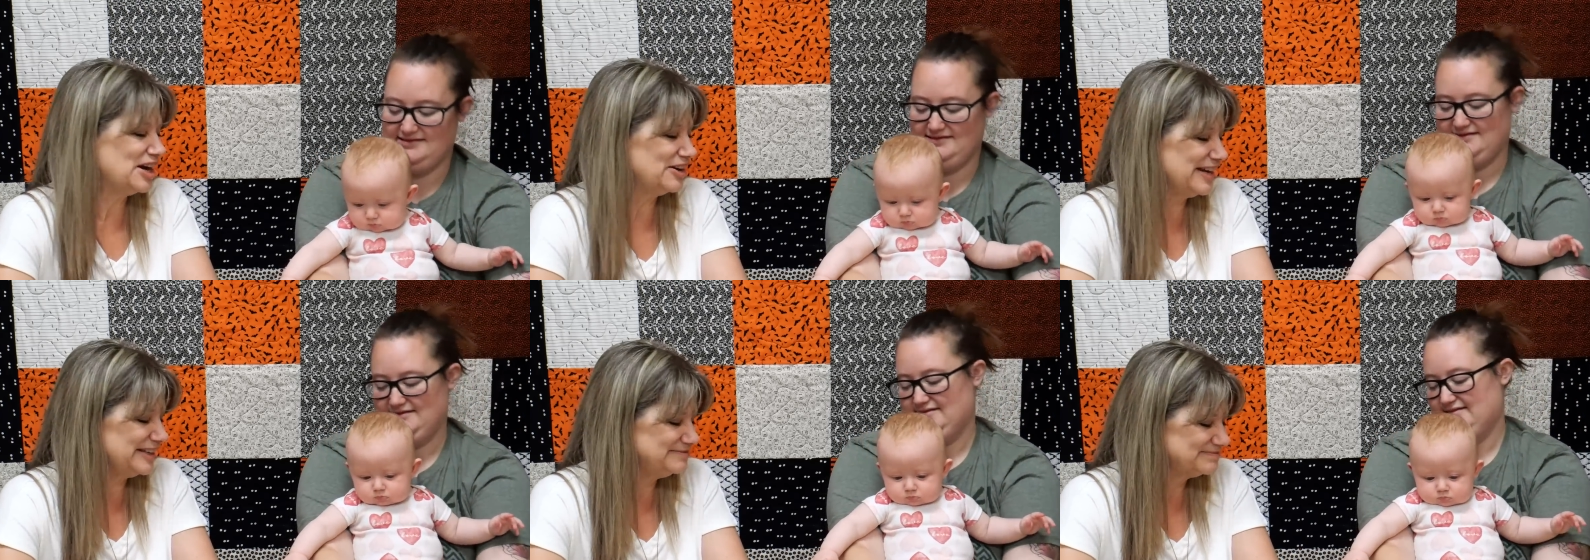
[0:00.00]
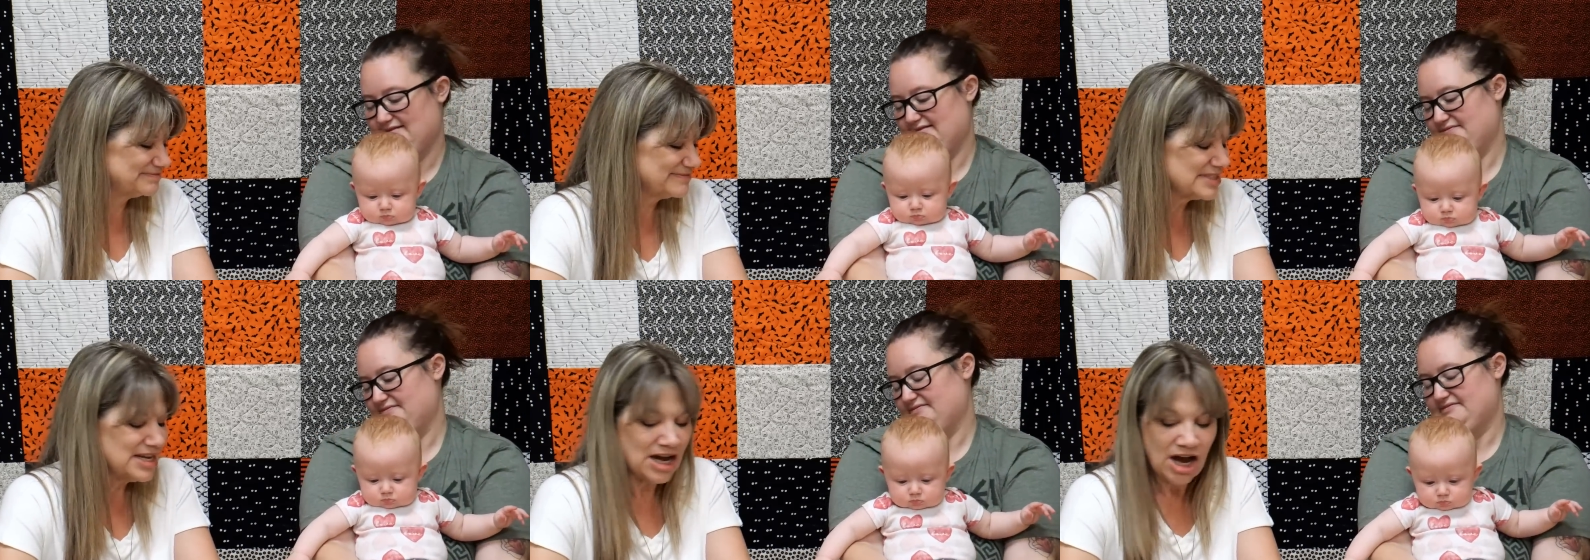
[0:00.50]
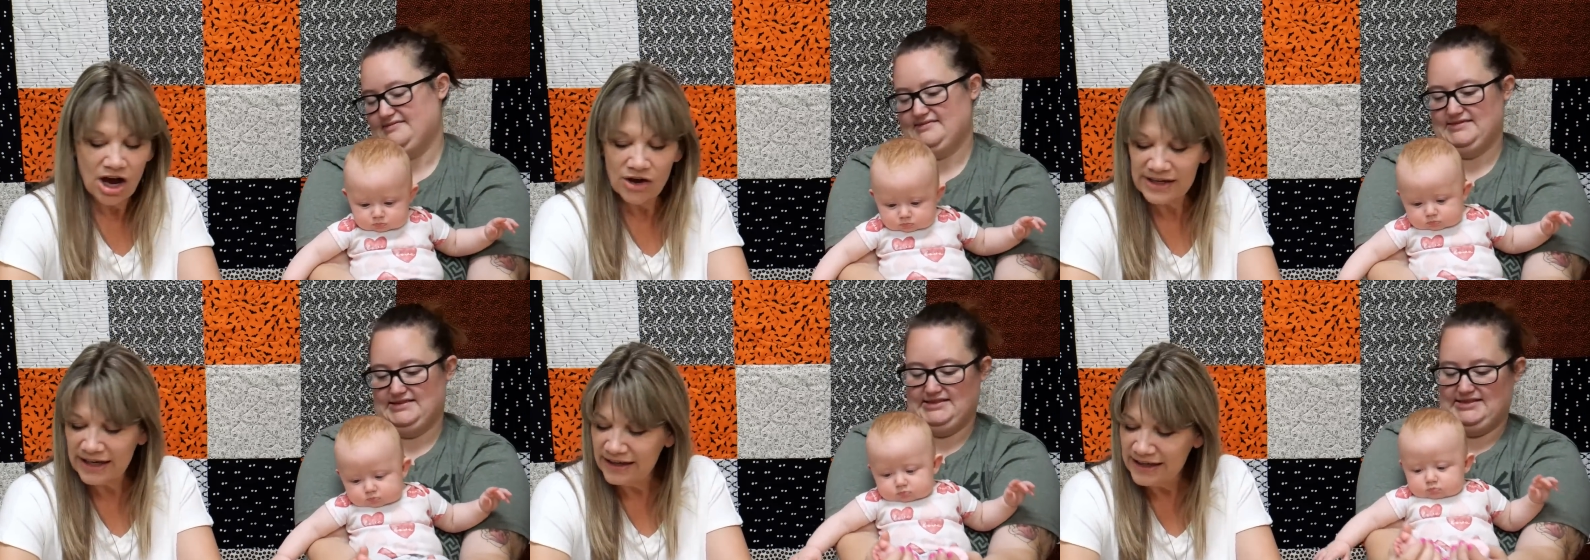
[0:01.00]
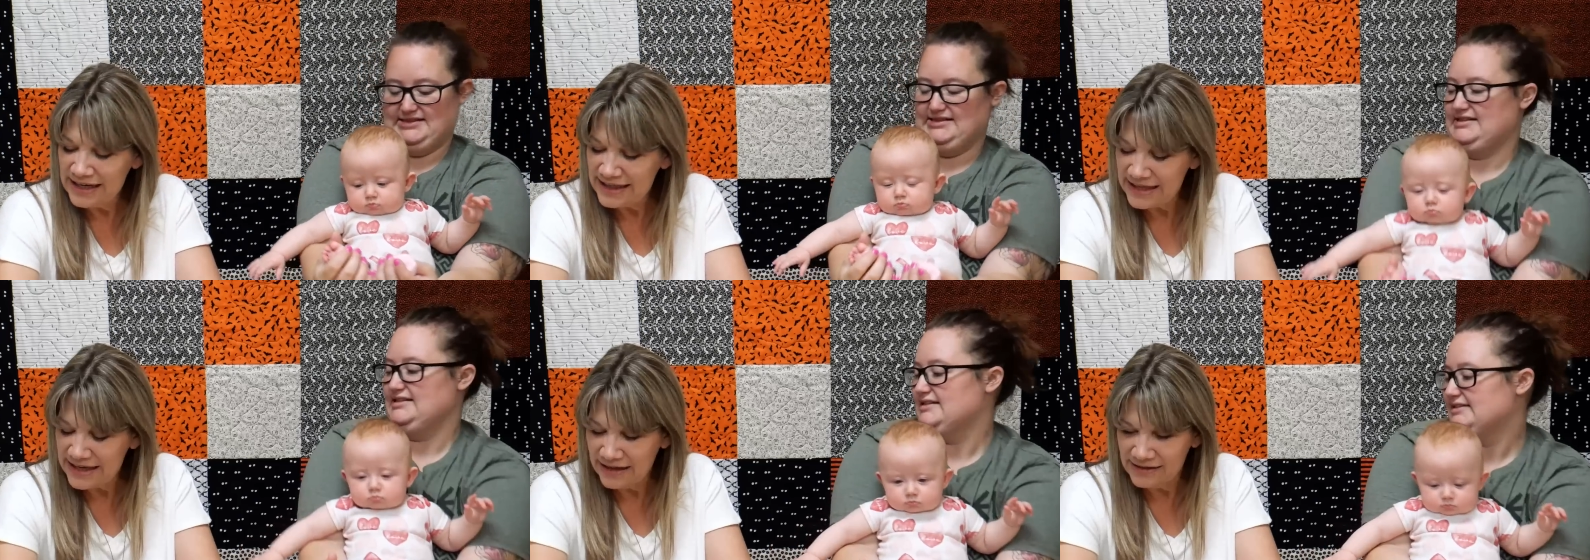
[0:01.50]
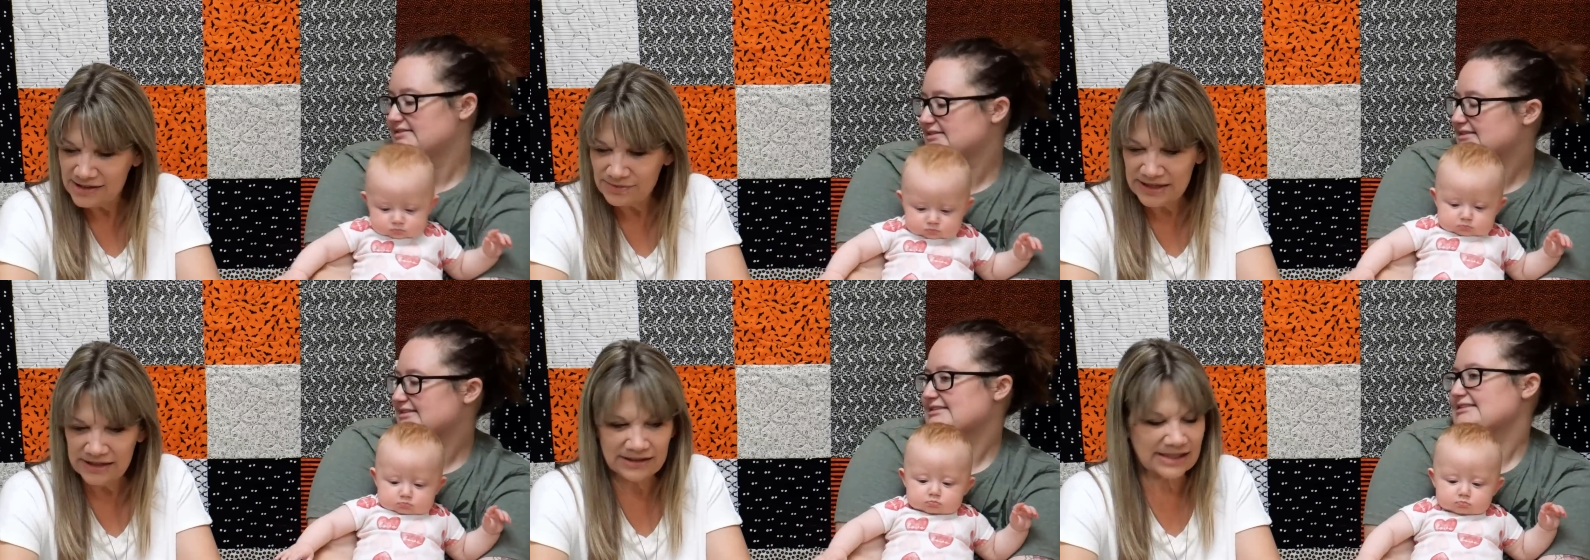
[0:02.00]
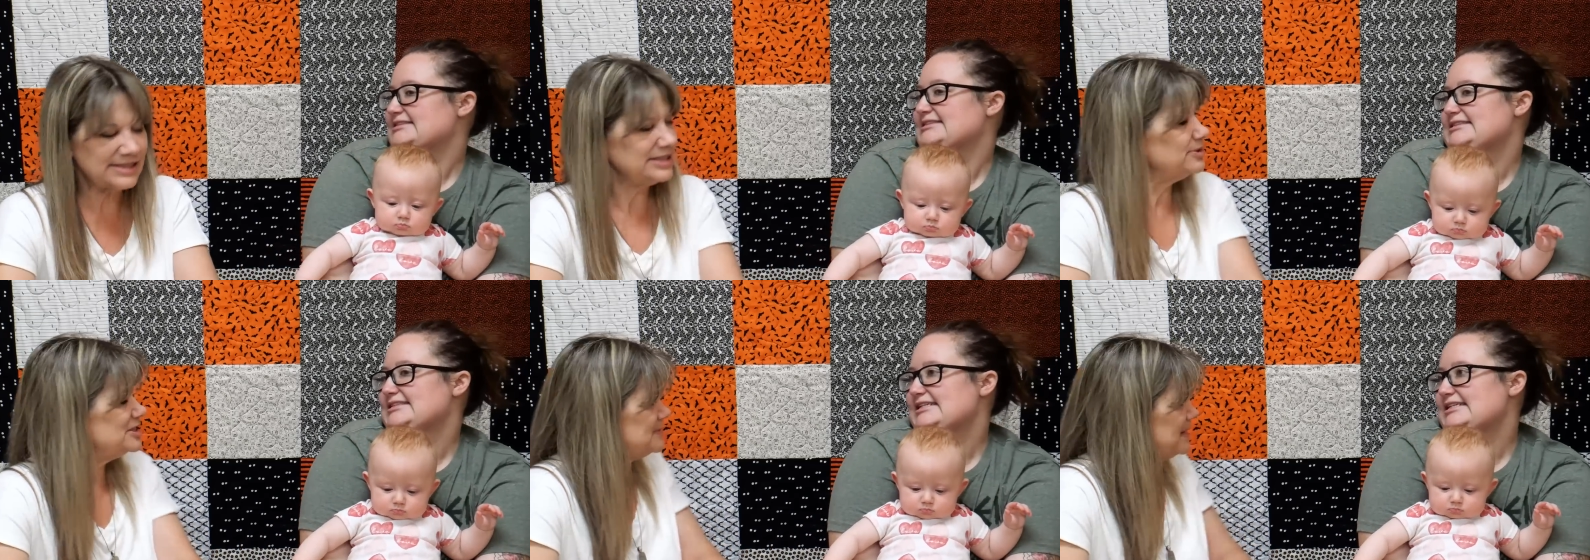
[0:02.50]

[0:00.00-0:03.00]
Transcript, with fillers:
Speaker 1: right. Okay, anything else weird? Let's see, what's